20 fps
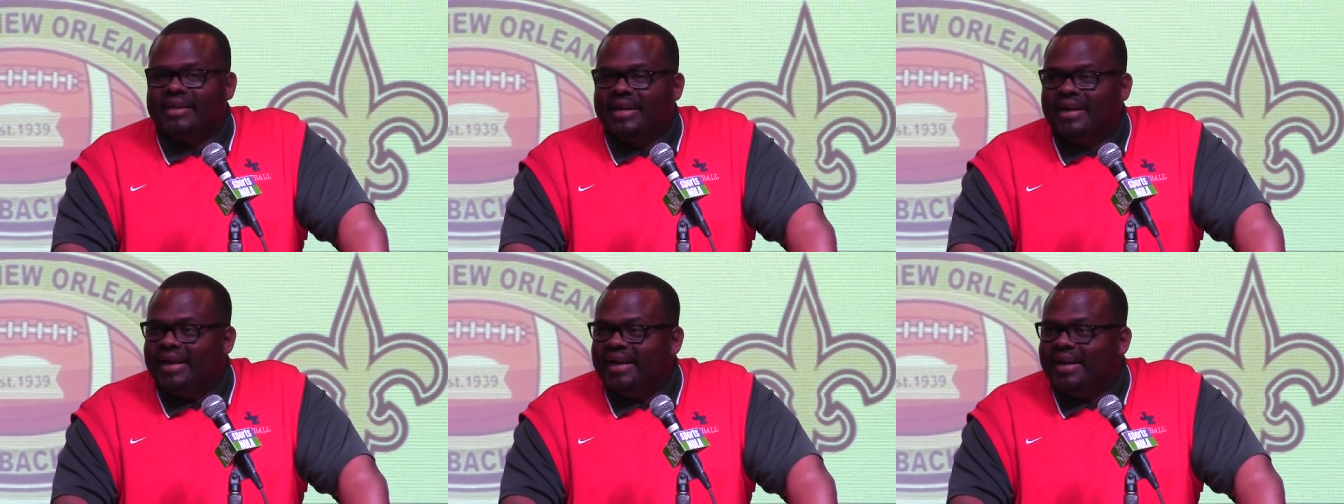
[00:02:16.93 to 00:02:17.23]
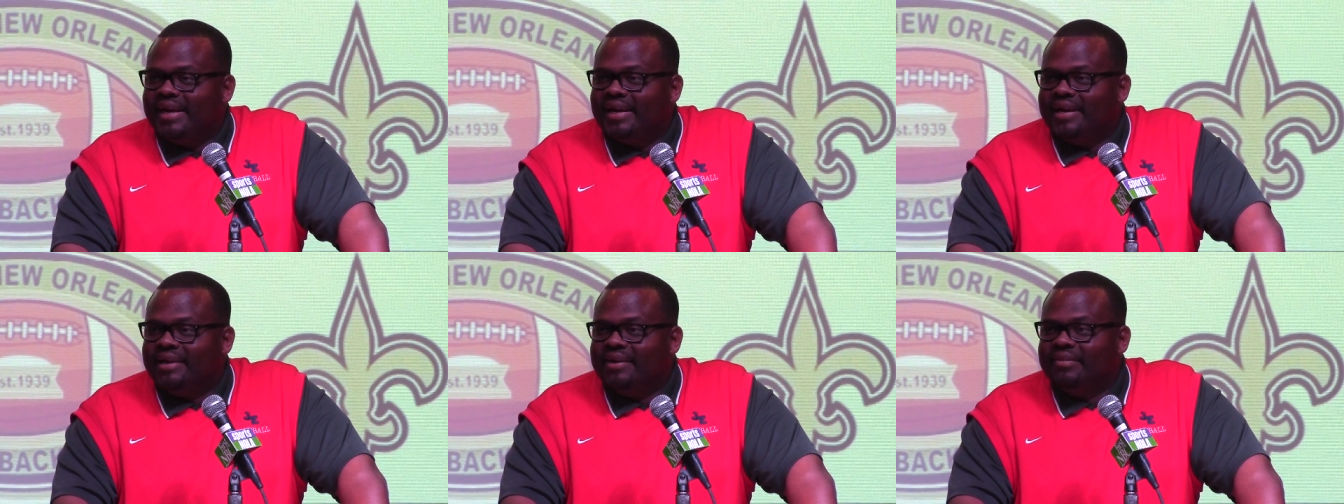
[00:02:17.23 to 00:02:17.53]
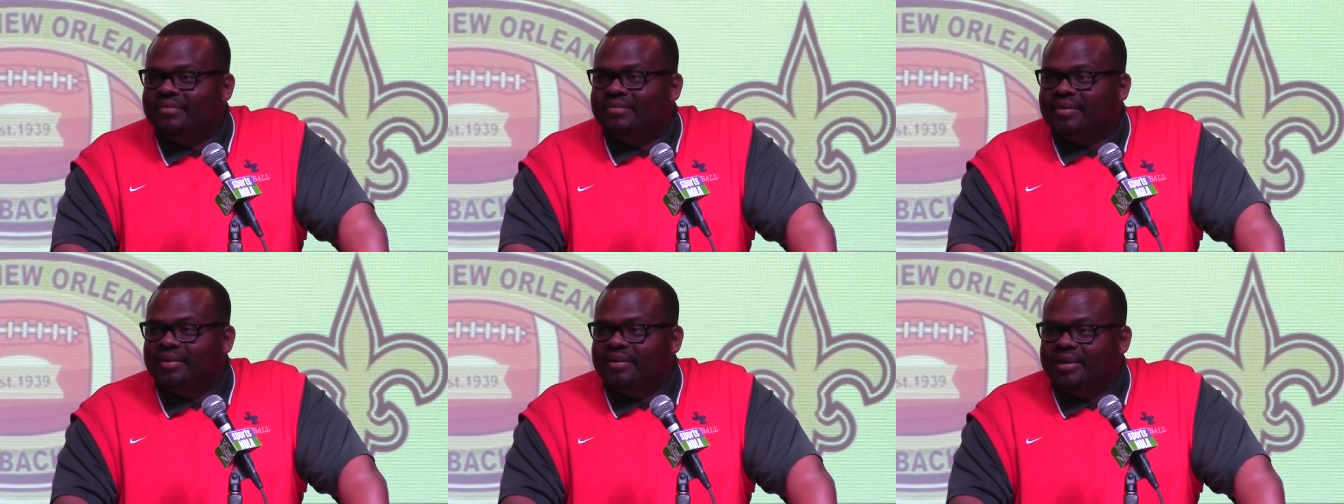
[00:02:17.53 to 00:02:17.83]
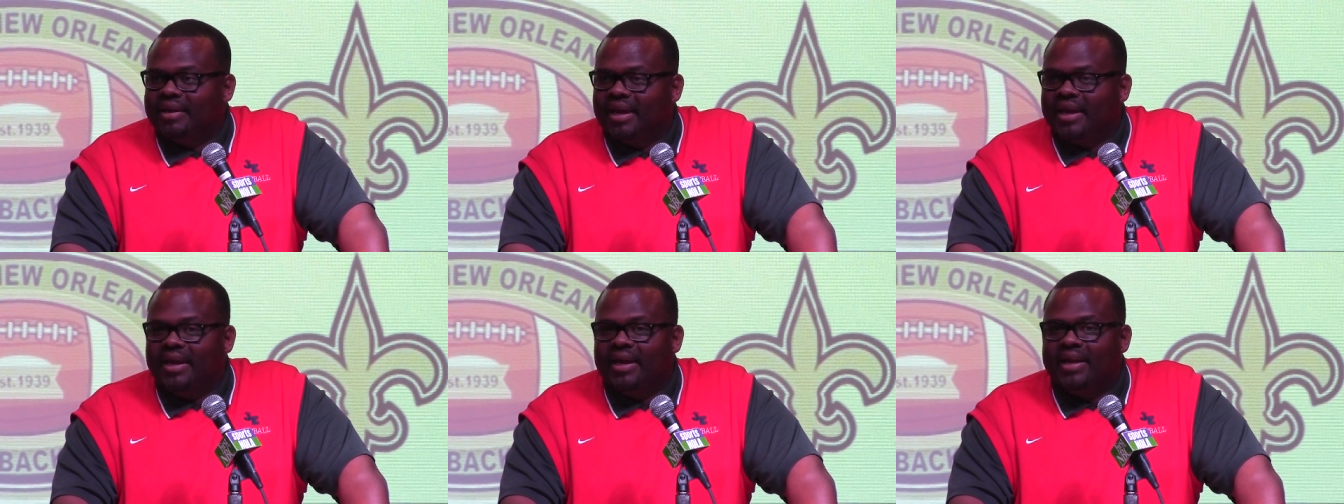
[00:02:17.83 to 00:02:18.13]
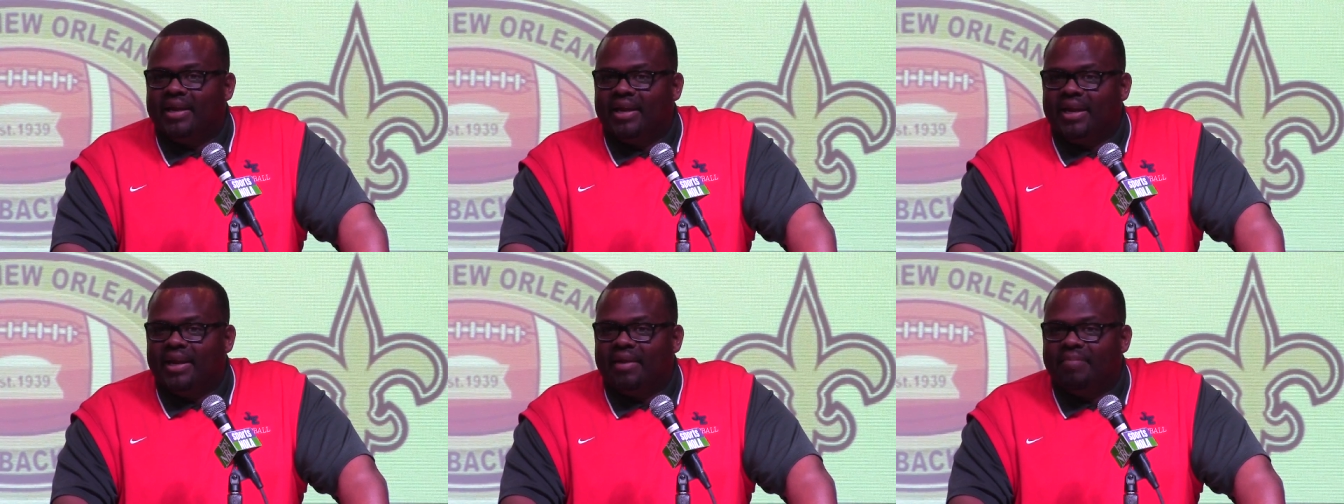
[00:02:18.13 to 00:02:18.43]
their hands and,
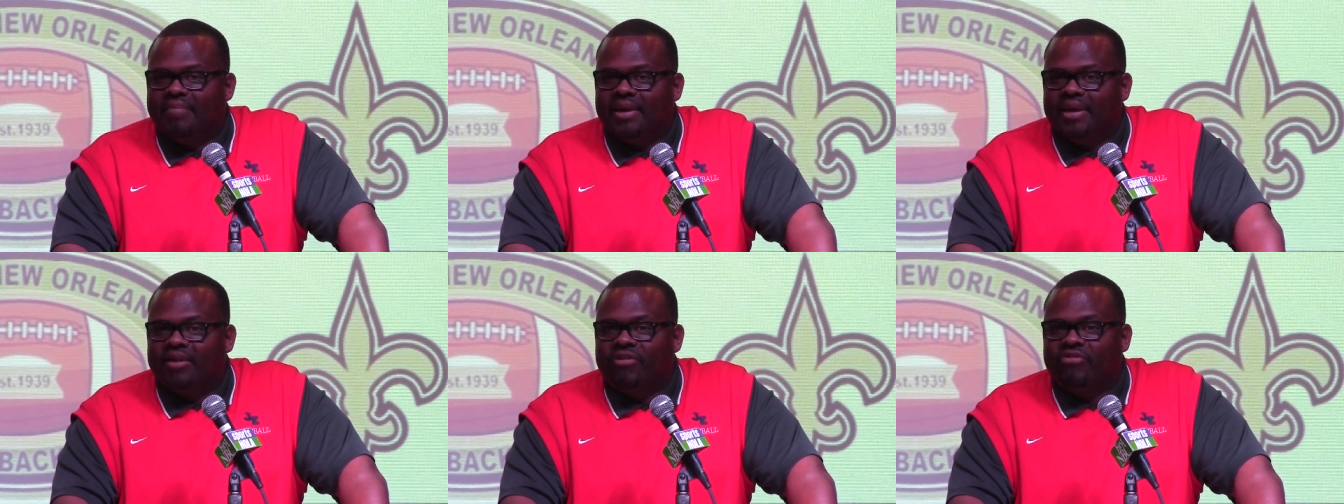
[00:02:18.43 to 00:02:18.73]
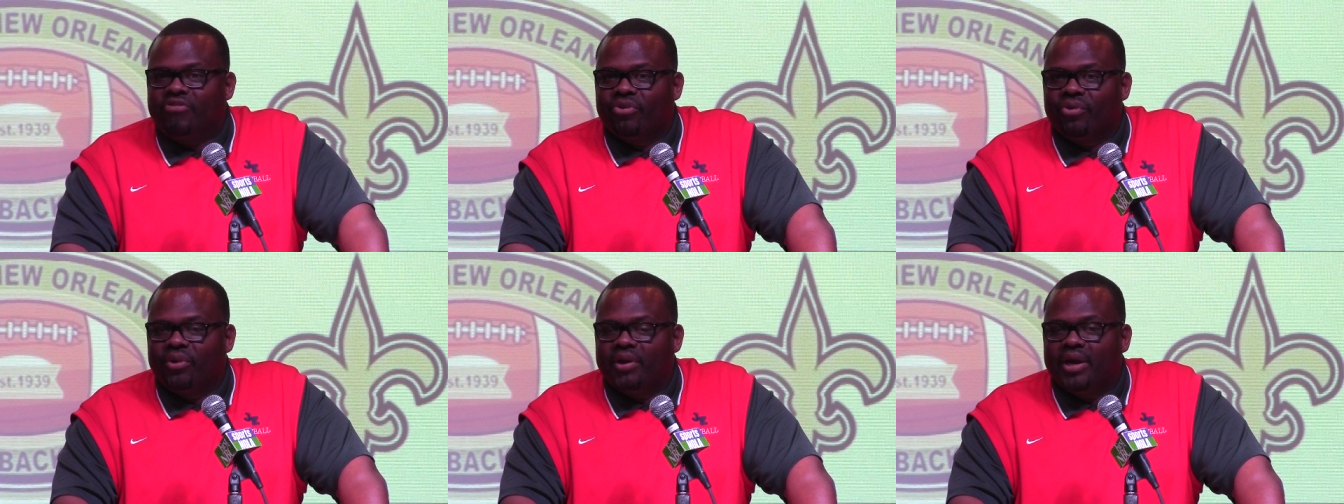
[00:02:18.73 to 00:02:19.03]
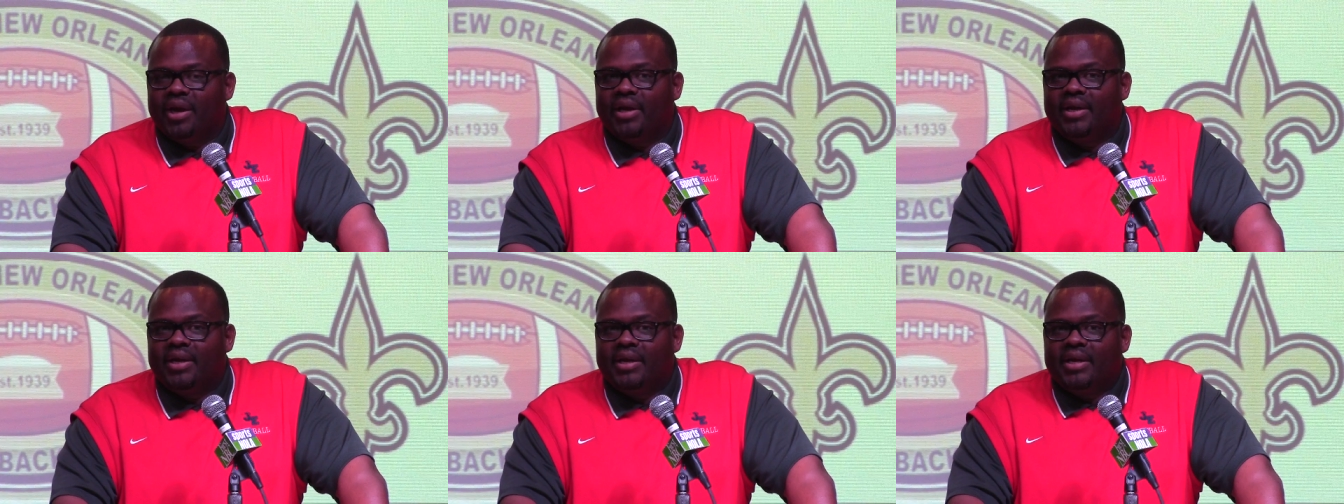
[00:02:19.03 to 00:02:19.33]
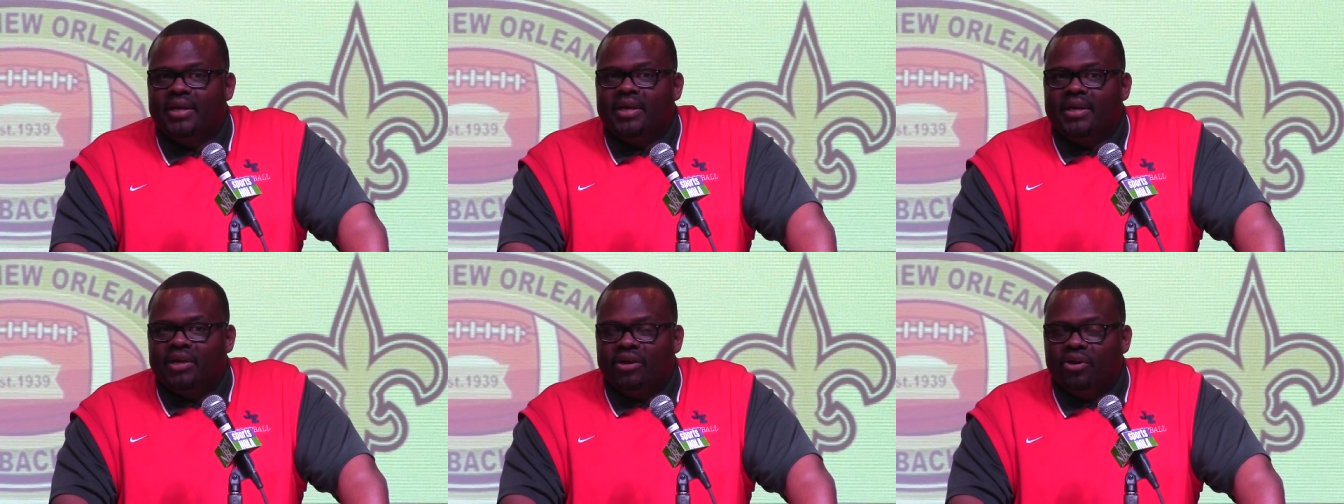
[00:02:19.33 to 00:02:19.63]
and, and make sure that,